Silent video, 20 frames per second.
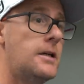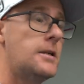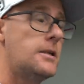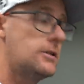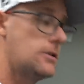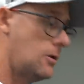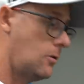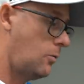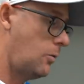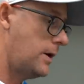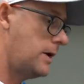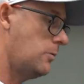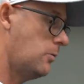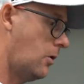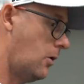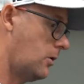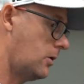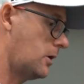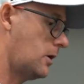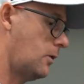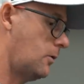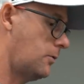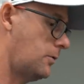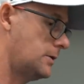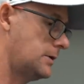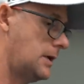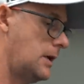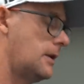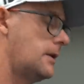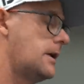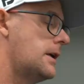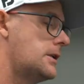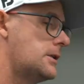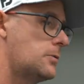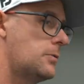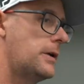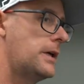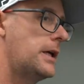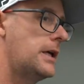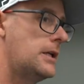So we want golfers out there
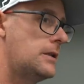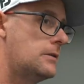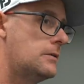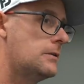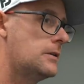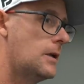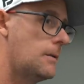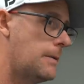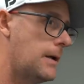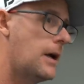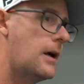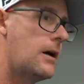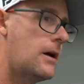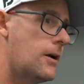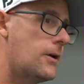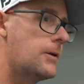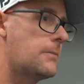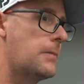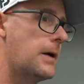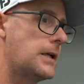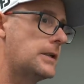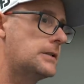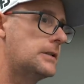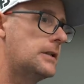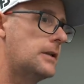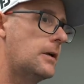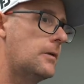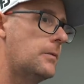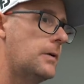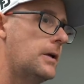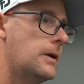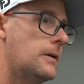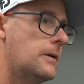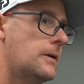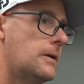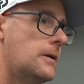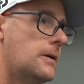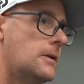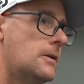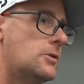swinging a bit harder, basically. So I,
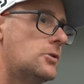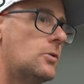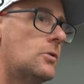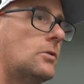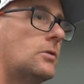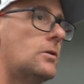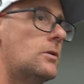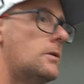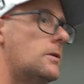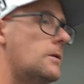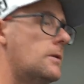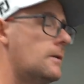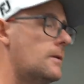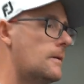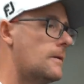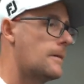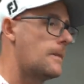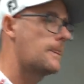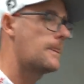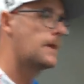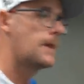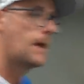I, want them so, swinging harder.